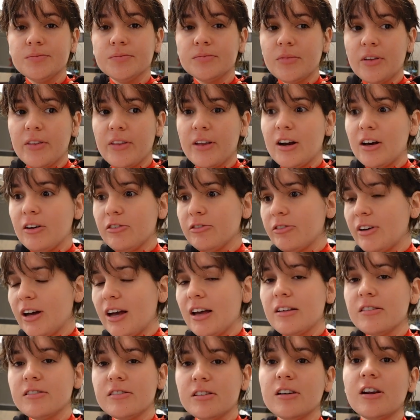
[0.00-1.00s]
And then I'll
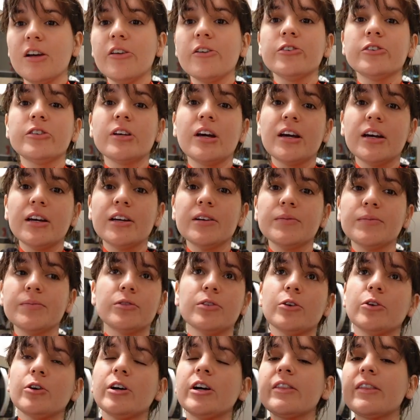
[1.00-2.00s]
fast another time.
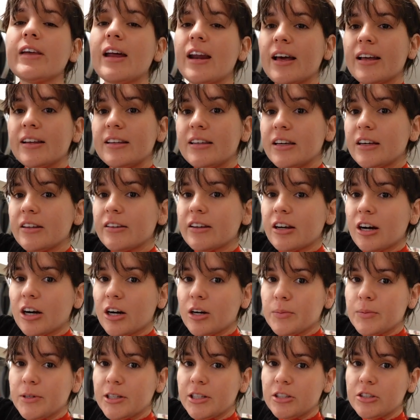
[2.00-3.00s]
Throwing that idea in the
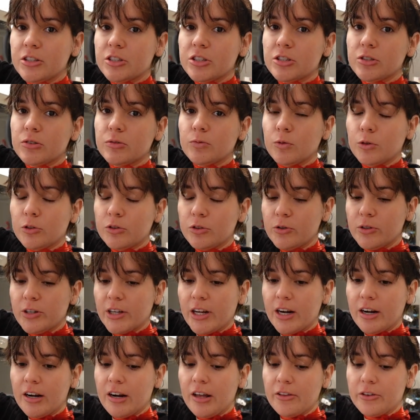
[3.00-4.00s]
garbage, we'll do it
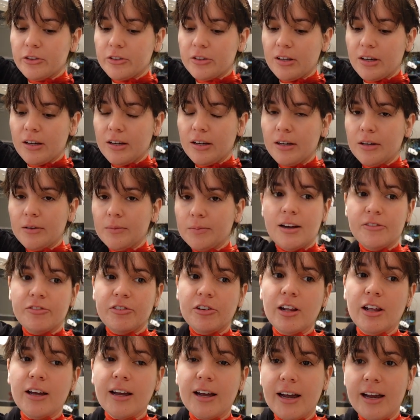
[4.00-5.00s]
again another time. I
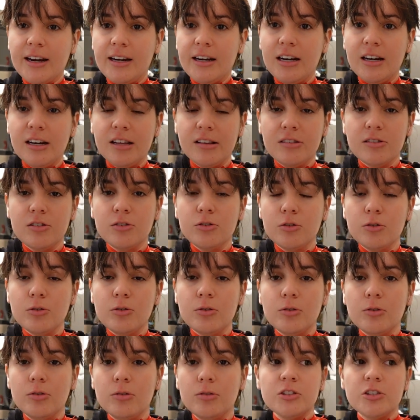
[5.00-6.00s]
feel like I needed
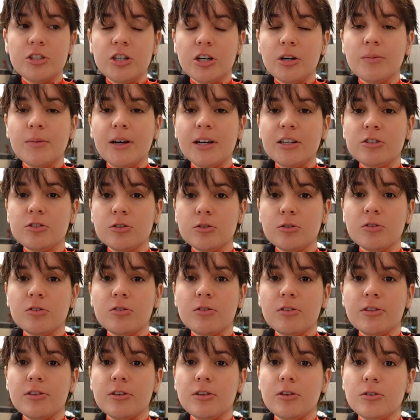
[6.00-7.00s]
to share my truth
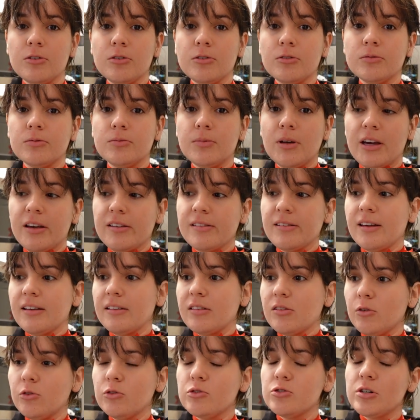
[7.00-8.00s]
with you because I
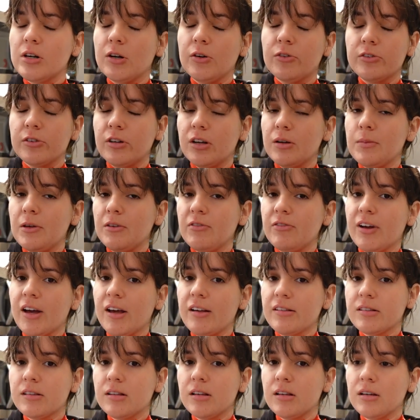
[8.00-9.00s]
told you I was going to be
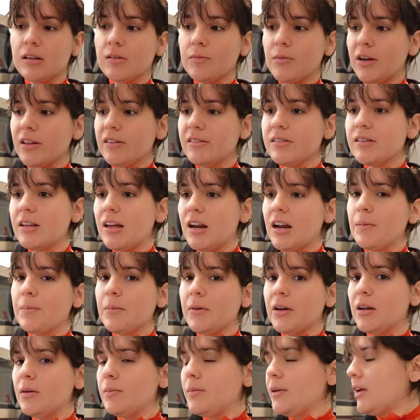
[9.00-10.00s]
fasting. But instead, I'm
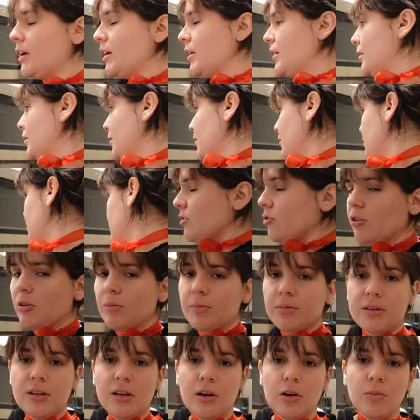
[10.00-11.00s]
going to be eating sweet
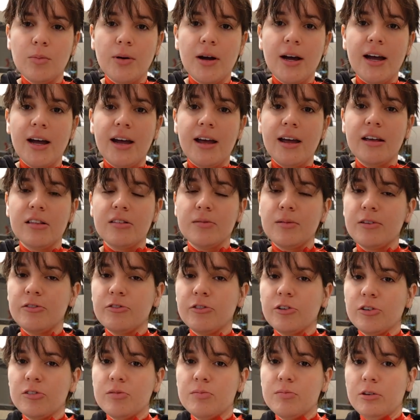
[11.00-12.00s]
potato pie as my
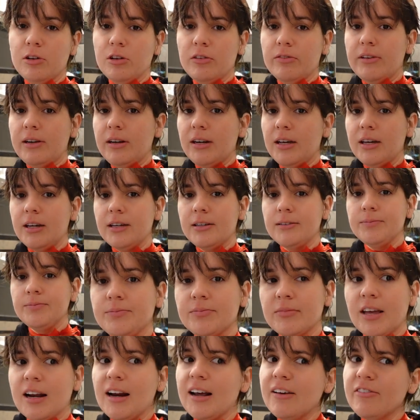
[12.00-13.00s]
first meal of the day.
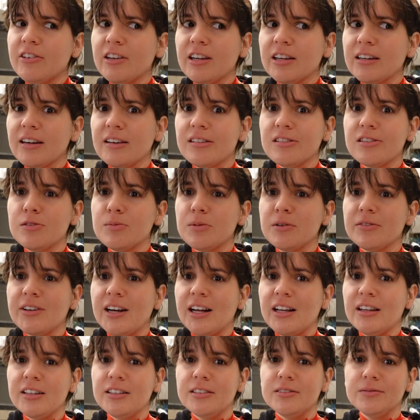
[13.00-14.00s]
And I feel like that's super
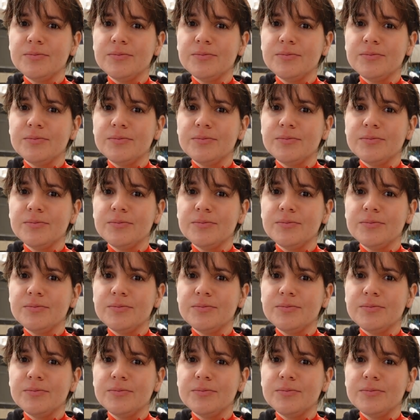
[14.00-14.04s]
valid.